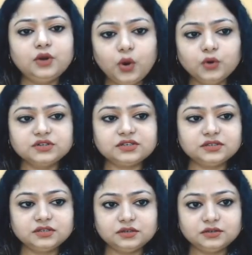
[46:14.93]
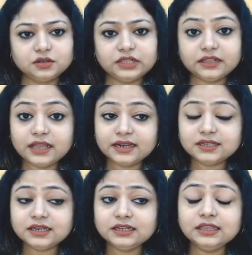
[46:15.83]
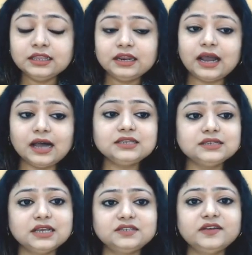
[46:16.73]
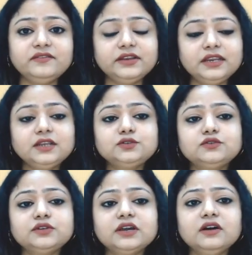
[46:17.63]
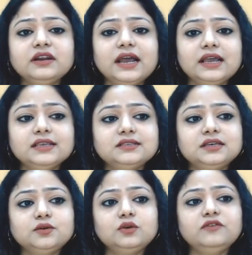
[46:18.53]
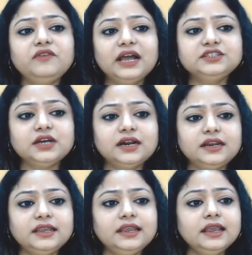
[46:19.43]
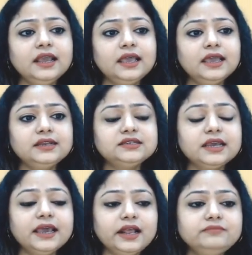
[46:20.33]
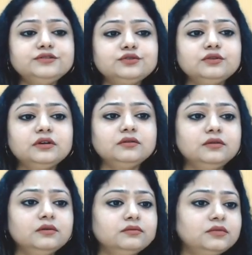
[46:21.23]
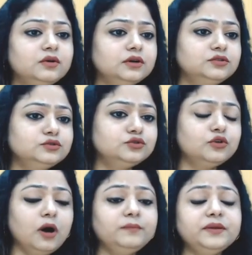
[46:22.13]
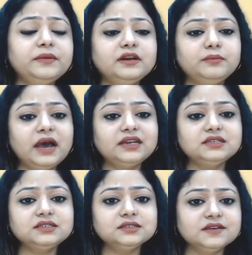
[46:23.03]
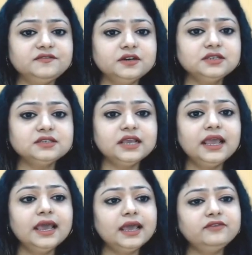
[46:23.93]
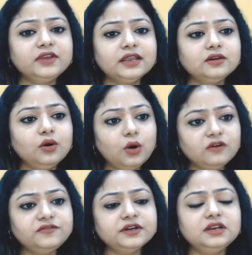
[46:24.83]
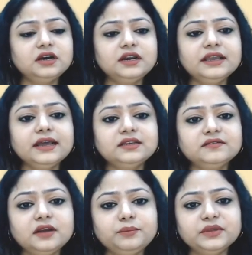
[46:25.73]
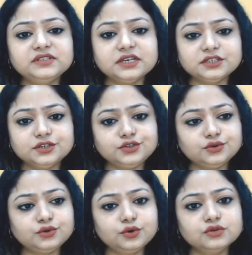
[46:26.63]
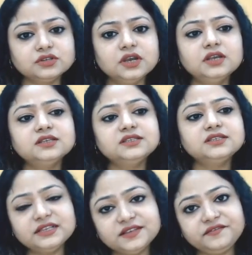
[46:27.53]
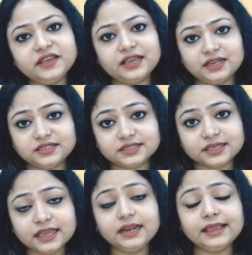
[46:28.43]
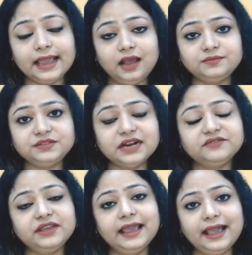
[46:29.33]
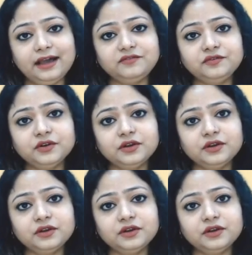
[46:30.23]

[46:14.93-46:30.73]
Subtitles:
course. So, in the last as well, we need to recognize the role of HRD. It helps to complement managers' efforts, and we can offer learning and development sessions to close specific skill gaps that we have